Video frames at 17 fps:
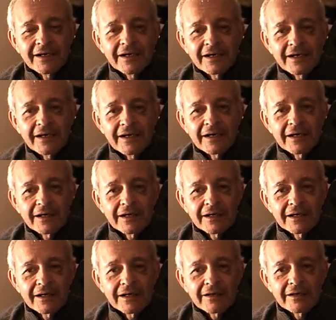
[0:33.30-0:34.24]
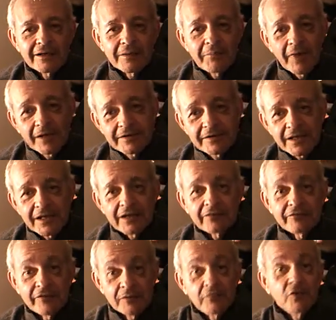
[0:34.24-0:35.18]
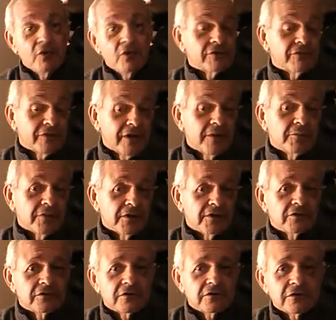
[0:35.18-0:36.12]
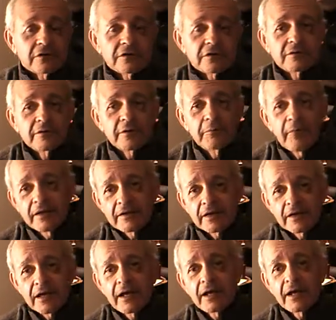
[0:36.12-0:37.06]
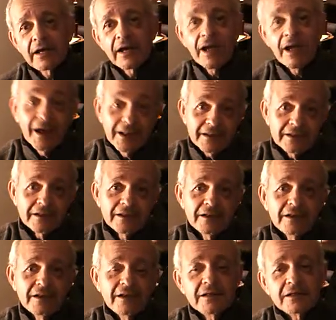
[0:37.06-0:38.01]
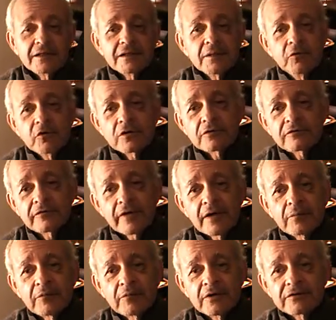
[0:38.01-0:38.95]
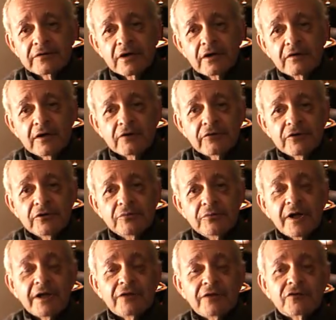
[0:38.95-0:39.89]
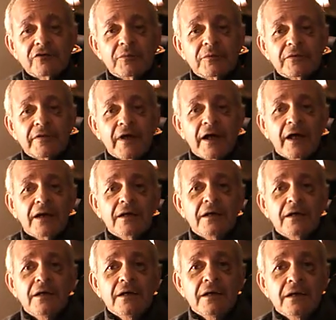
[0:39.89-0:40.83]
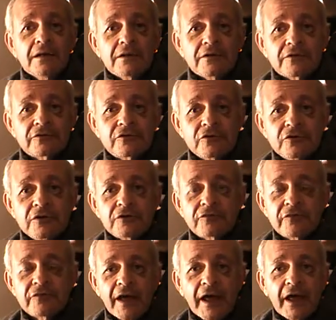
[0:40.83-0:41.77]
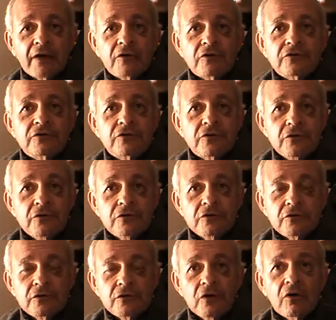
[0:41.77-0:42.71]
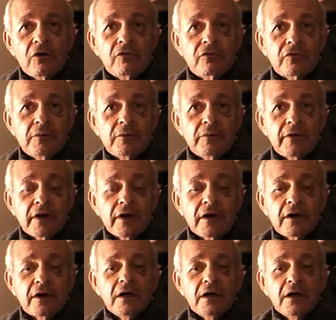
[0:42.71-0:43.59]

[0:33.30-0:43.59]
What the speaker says: of the Buddha families, or the mandala and the Buddha families, however you might interpret that. There's two different angles to go from there.